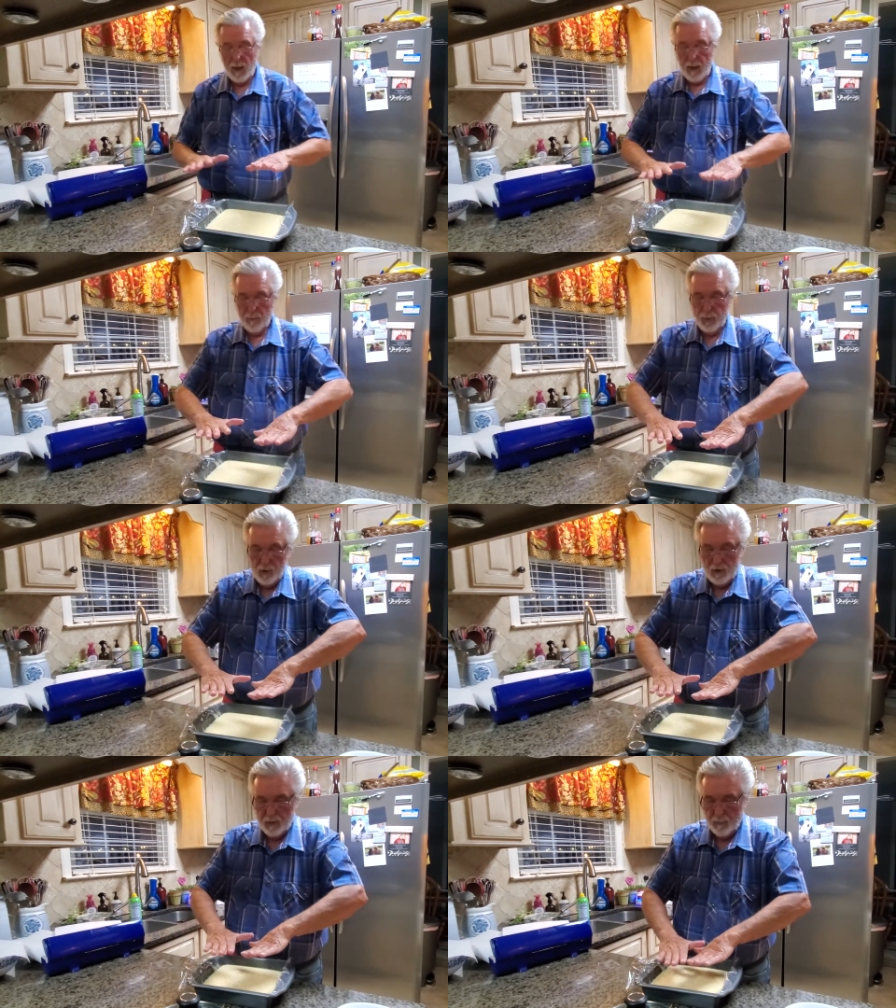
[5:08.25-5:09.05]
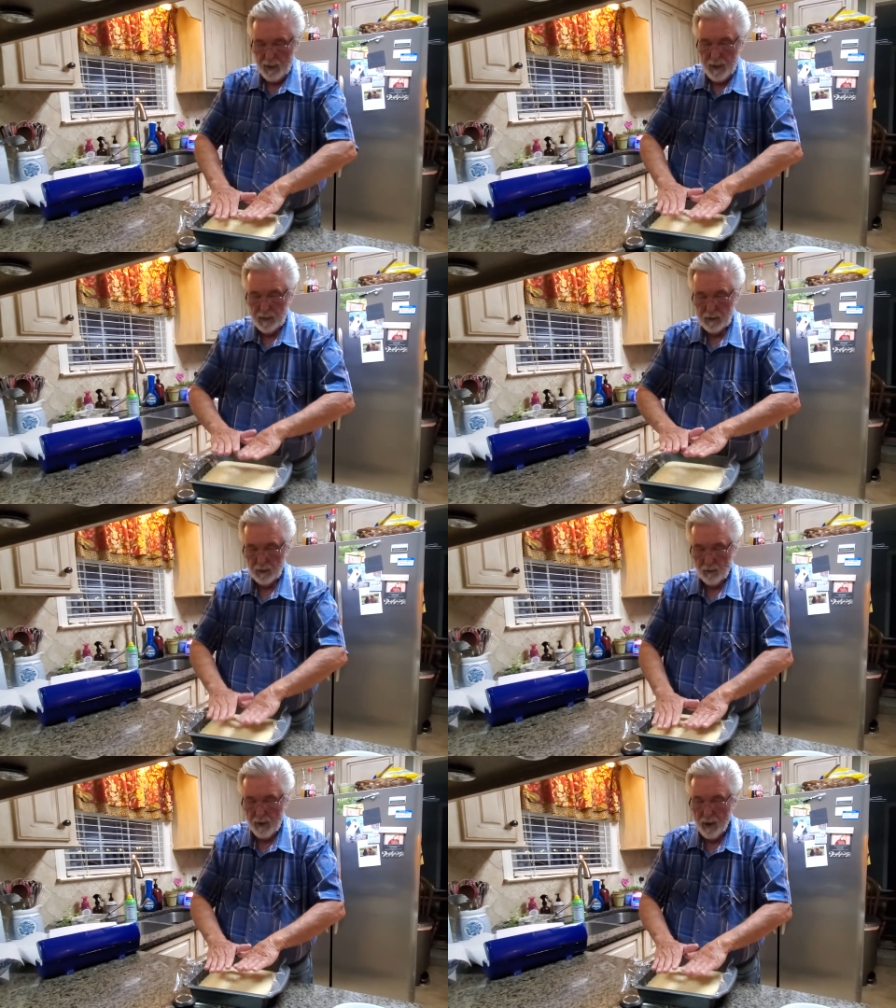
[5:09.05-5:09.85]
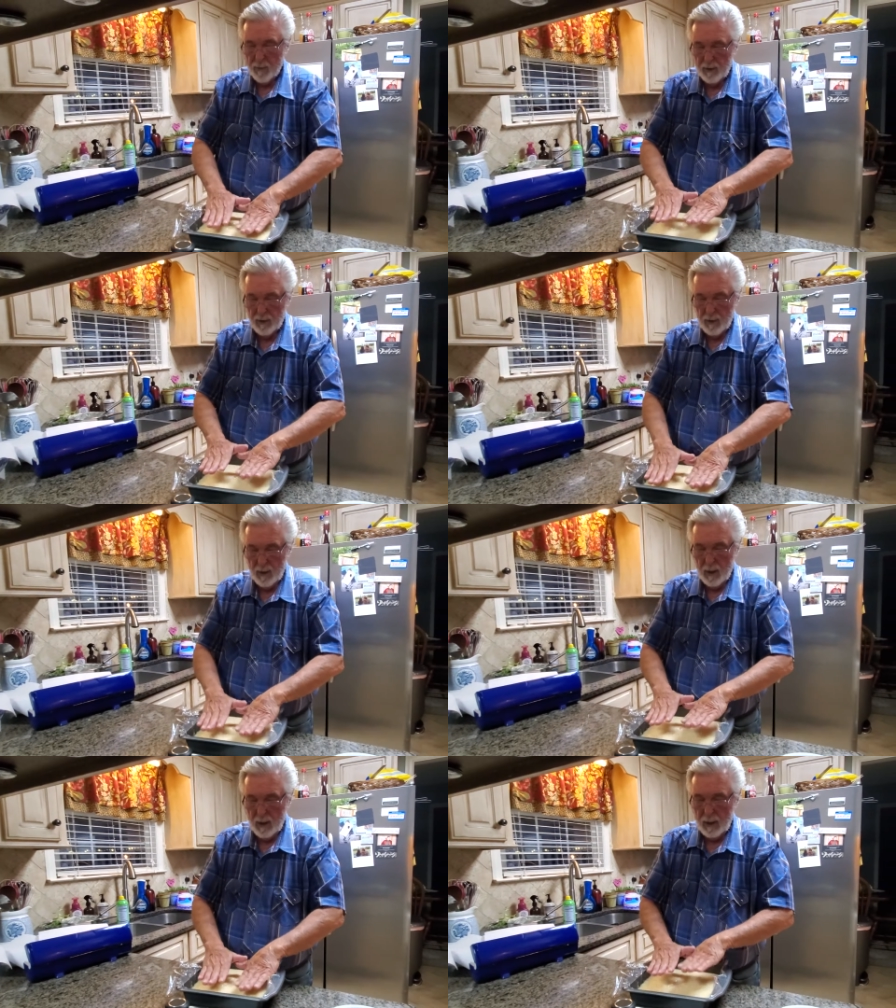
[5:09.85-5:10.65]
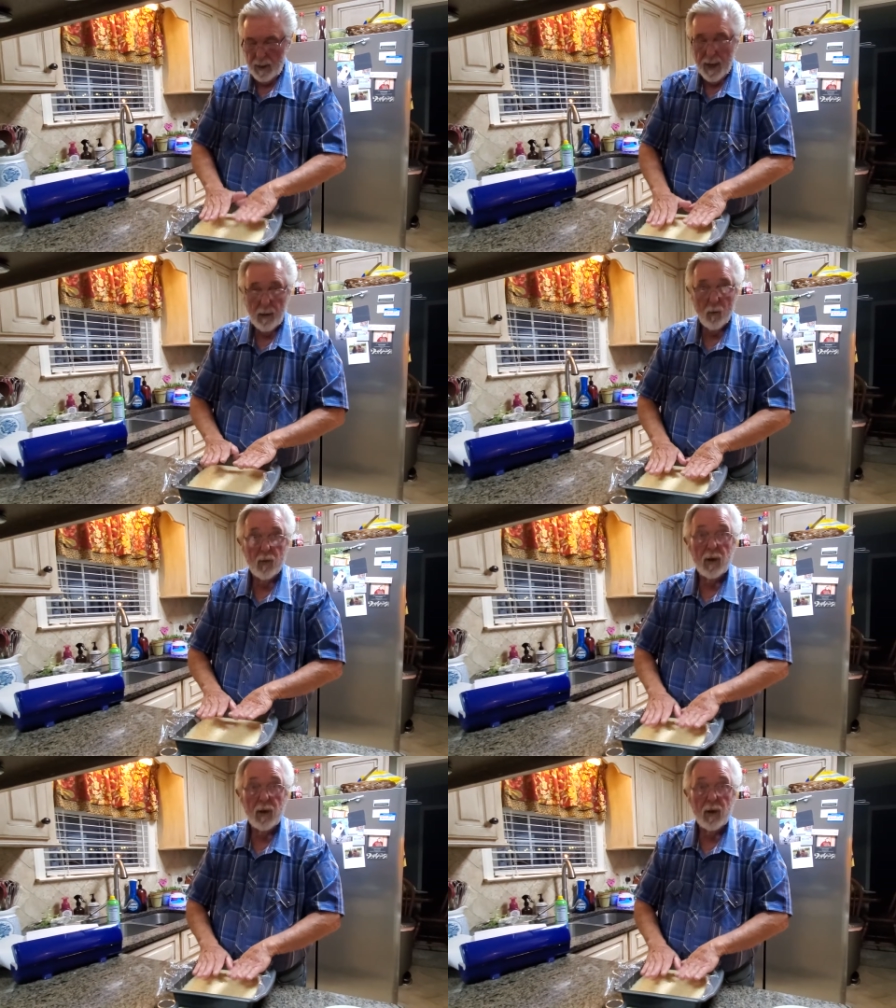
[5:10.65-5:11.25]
and push the plastic wrap down on